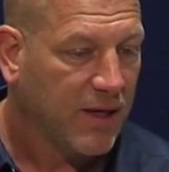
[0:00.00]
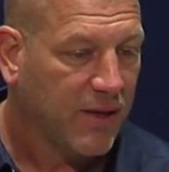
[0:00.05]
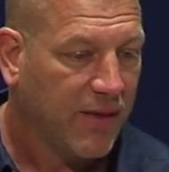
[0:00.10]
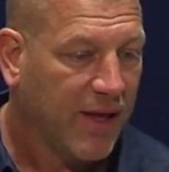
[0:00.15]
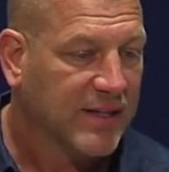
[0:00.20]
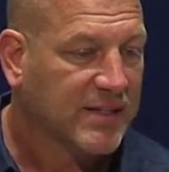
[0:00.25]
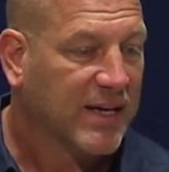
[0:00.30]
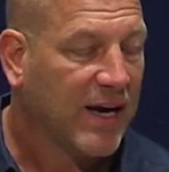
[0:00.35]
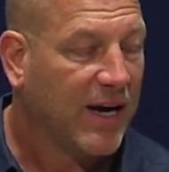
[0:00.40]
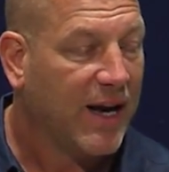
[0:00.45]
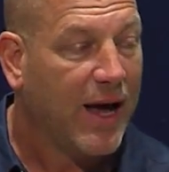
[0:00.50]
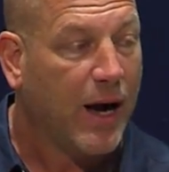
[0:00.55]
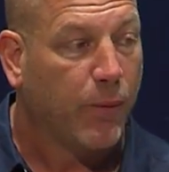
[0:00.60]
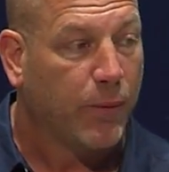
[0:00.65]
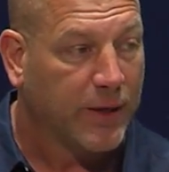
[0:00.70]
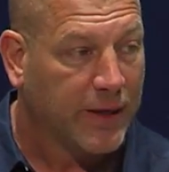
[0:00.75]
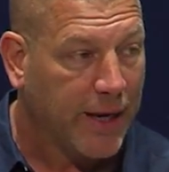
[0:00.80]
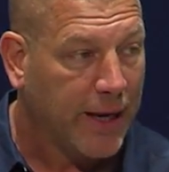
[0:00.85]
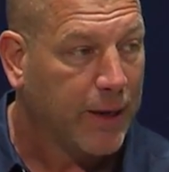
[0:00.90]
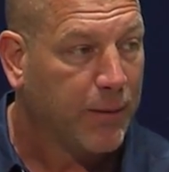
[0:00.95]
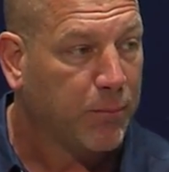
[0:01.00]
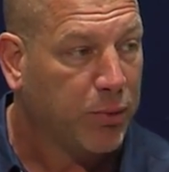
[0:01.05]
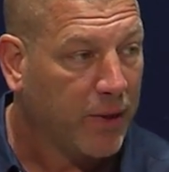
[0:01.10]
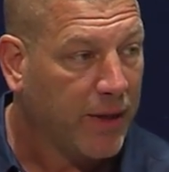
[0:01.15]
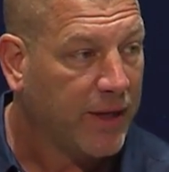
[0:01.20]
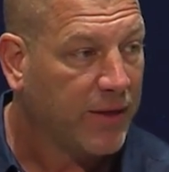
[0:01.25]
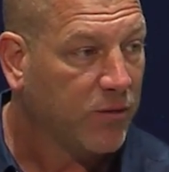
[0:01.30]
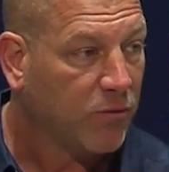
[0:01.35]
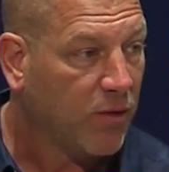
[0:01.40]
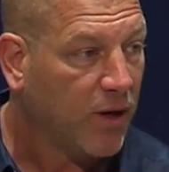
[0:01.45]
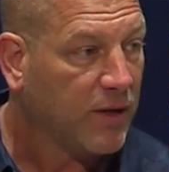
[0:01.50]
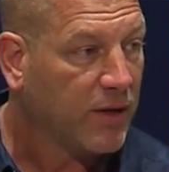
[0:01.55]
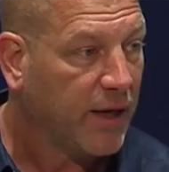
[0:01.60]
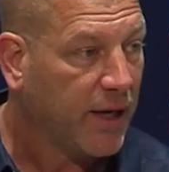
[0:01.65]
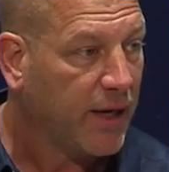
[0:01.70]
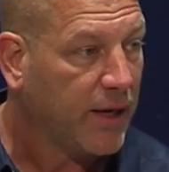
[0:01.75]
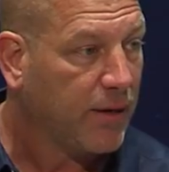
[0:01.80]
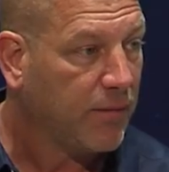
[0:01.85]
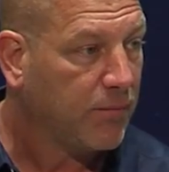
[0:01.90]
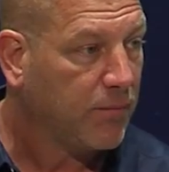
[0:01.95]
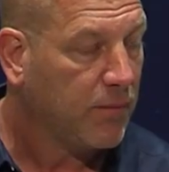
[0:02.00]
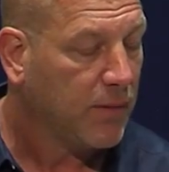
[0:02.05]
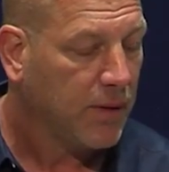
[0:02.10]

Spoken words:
kind of how we game plan the run game.